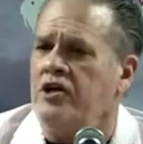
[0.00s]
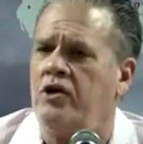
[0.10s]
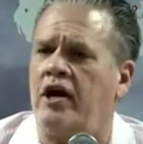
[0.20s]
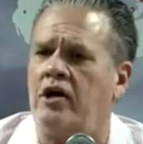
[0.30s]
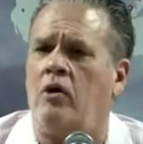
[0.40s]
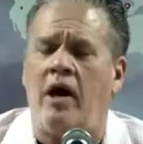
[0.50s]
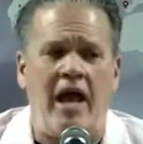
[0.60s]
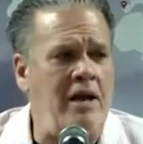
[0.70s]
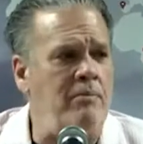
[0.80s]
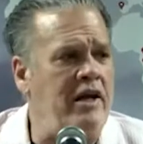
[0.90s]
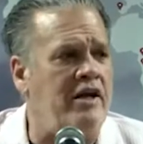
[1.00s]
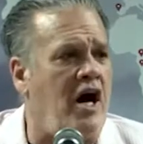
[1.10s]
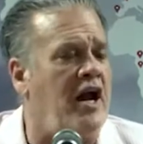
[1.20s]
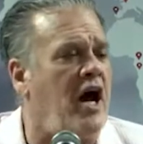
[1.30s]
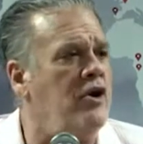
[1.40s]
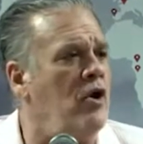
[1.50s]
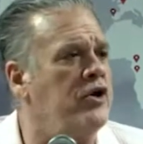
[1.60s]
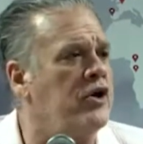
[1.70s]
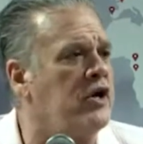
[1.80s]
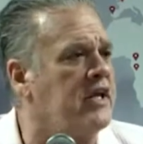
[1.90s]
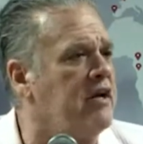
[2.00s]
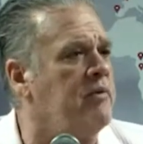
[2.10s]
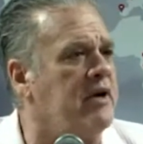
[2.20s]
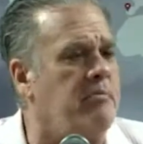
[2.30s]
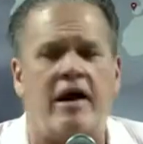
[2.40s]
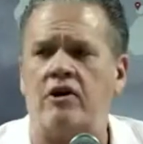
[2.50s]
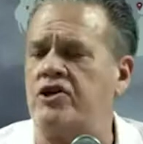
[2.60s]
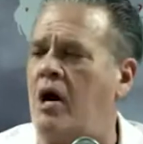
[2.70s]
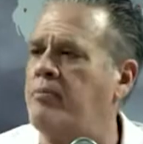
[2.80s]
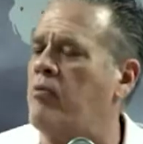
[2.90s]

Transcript: you got to go, amen, God, I know you're going to give me a better job,